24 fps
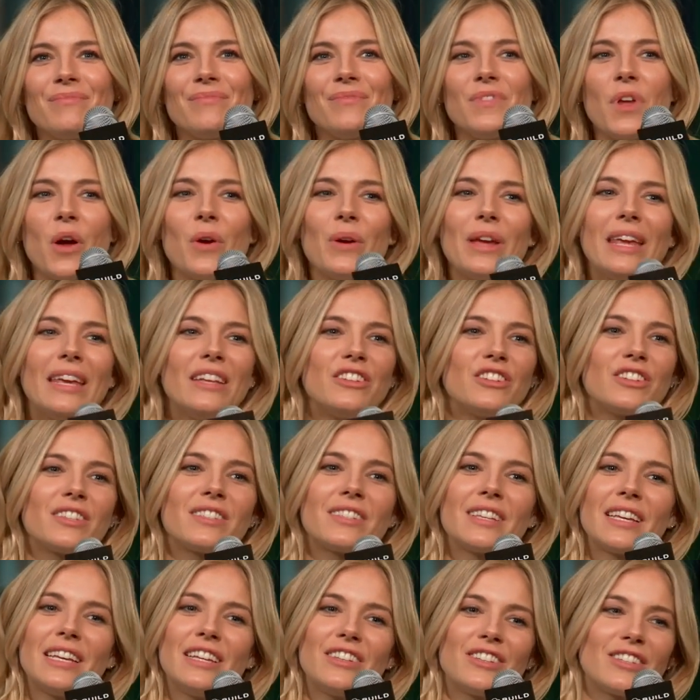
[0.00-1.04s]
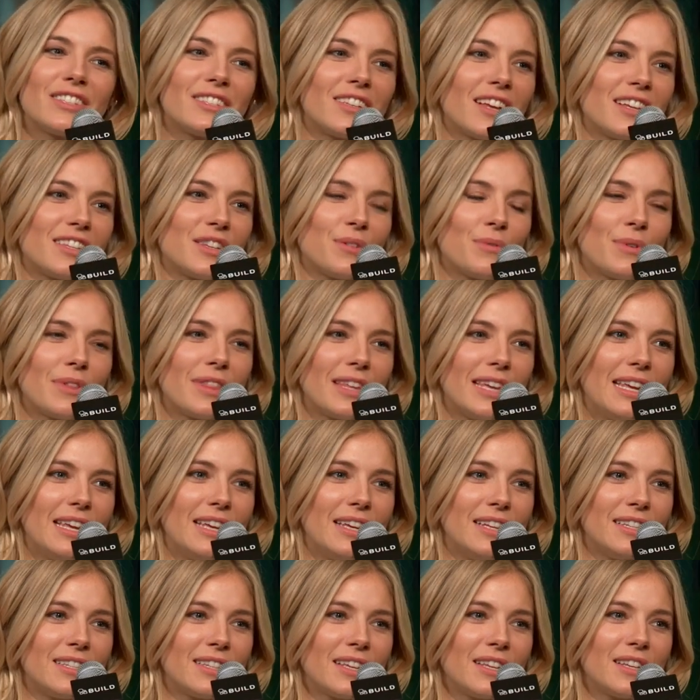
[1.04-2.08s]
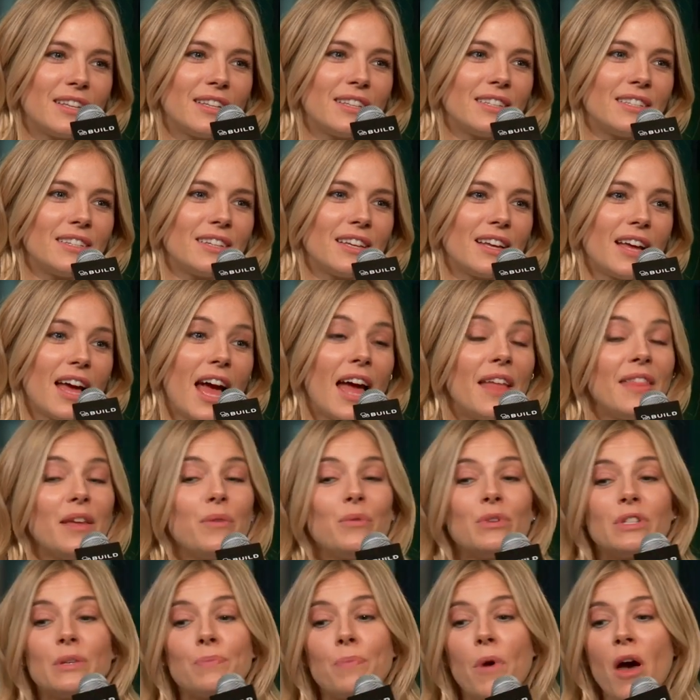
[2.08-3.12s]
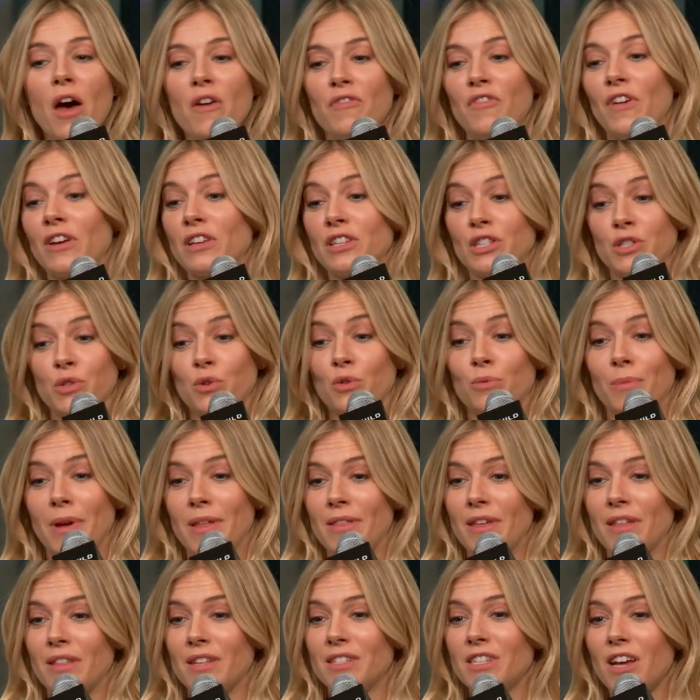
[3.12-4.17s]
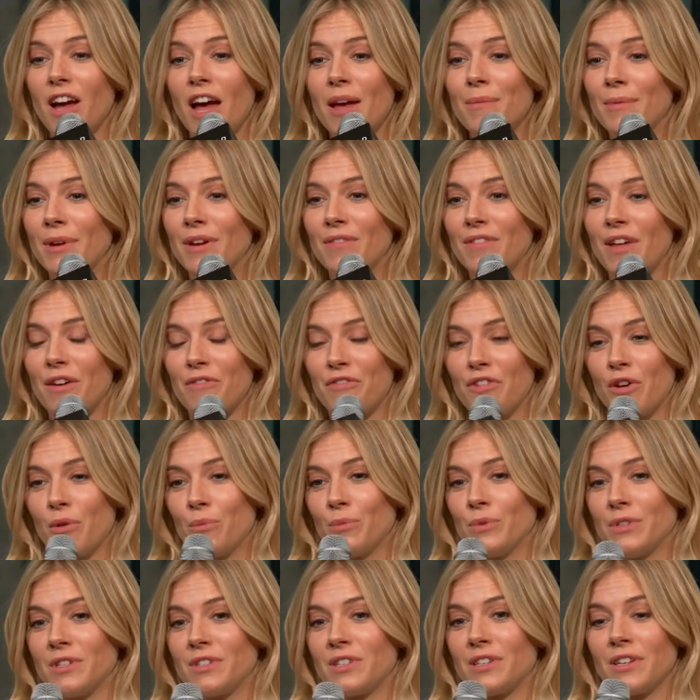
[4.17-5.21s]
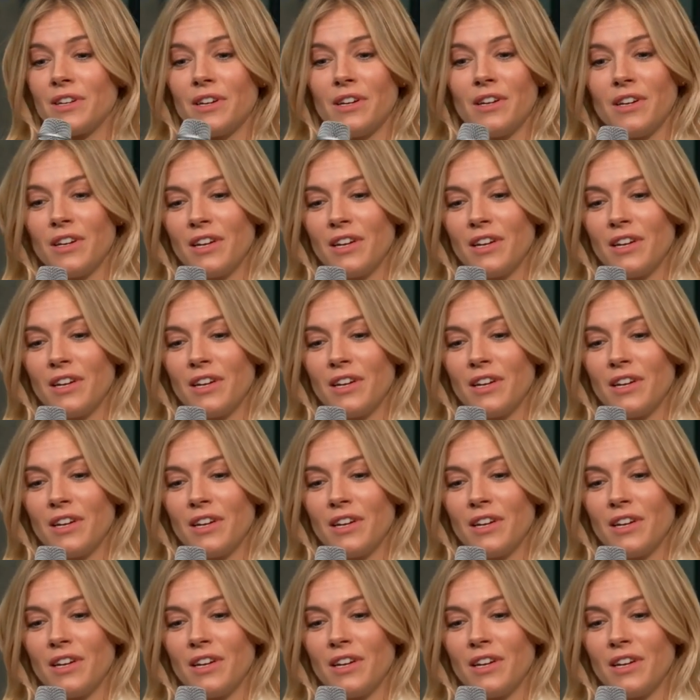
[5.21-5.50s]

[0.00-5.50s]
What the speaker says: No, he just does it with ease, and it was a perfect storm. I think the timing of that film was.